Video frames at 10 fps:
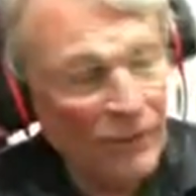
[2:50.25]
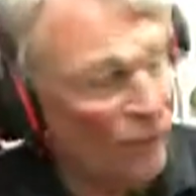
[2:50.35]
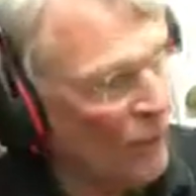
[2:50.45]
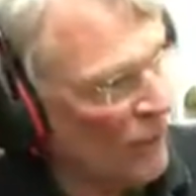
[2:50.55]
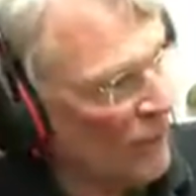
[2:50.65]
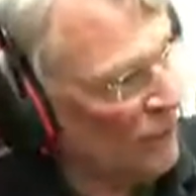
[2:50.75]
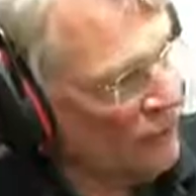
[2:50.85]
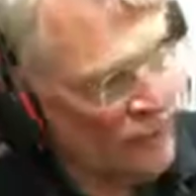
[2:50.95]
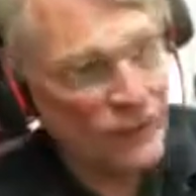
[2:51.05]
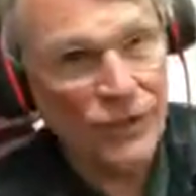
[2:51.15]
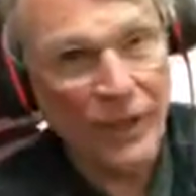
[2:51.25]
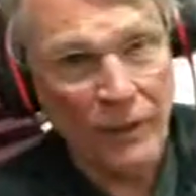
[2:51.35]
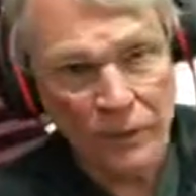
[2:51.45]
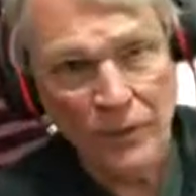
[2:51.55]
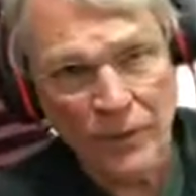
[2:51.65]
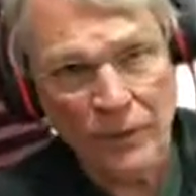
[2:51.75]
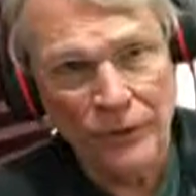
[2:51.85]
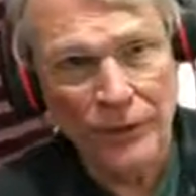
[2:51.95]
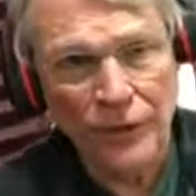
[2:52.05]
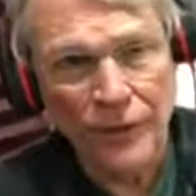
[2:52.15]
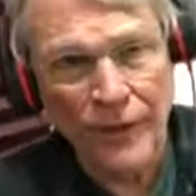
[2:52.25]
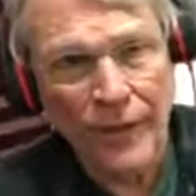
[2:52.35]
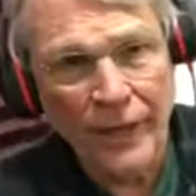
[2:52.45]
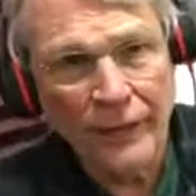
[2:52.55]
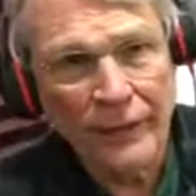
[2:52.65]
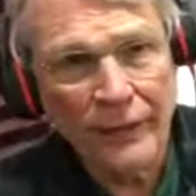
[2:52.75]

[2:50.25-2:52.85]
if we were going to learn this lick, which we're going to today,